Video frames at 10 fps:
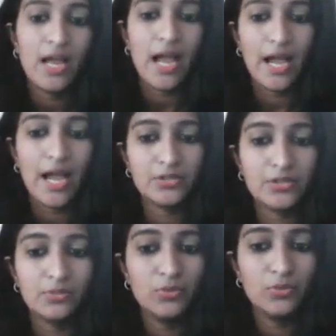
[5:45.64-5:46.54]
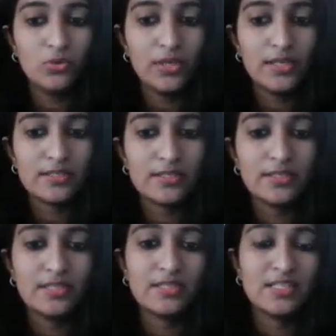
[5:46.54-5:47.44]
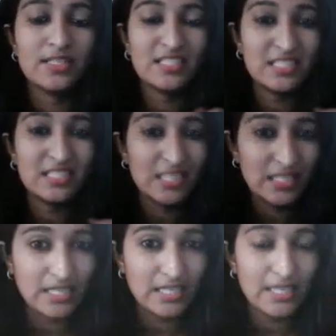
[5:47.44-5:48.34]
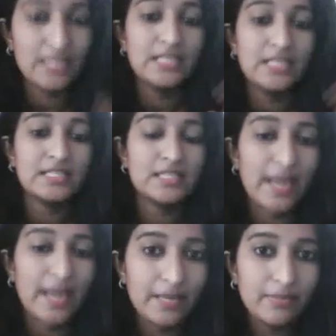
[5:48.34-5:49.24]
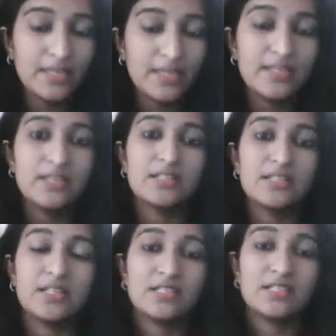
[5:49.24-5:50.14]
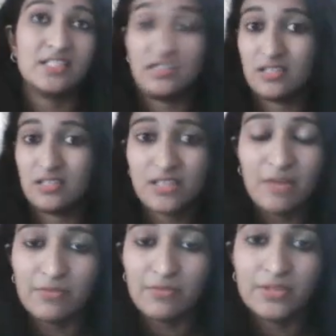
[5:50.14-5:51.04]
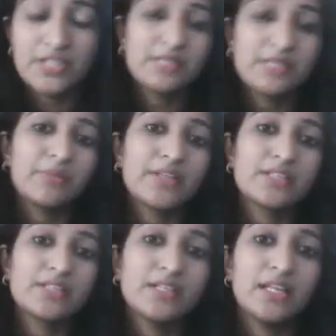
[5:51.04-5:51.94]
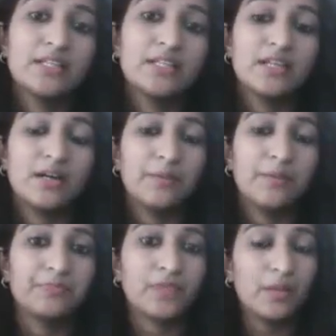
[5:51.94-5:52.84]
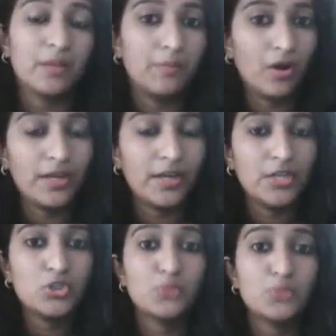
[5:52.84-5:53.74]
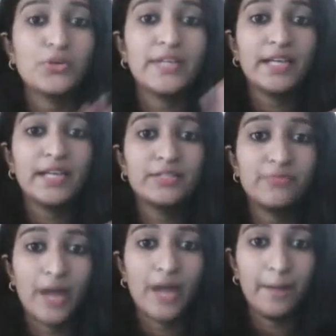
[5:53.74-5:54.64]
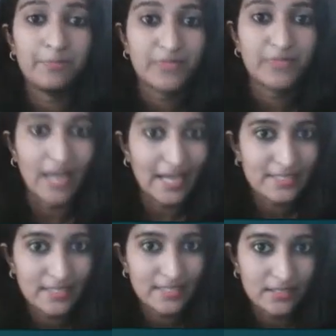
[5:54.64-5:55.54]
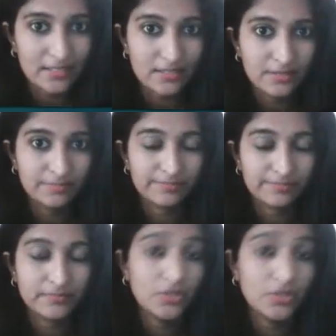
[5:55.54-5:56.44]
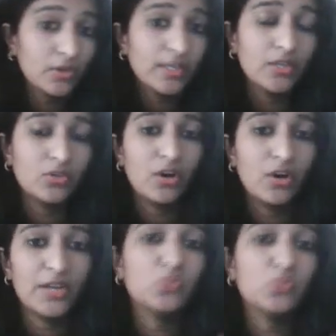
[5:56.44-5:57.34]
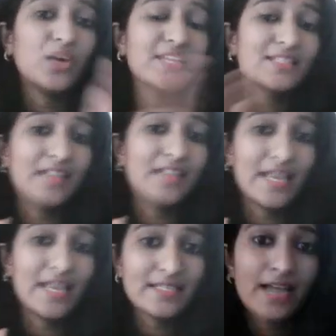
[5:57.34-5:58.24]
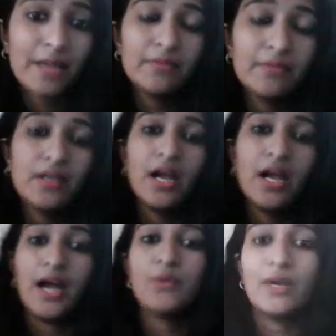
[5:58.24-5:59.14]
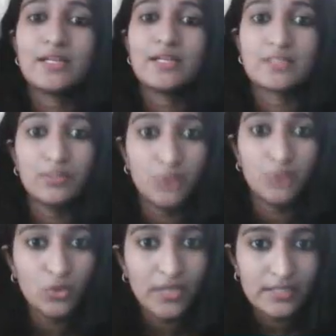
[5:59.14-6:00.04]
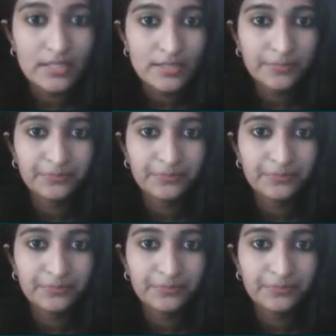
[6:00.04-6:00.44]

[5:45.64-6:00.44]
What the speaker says: And mucus, it is a sticky, slimy, that is, it is a stuff. It is a present in the body to protect from the acids. Okay, you got it. What is enzyme and what is mucus?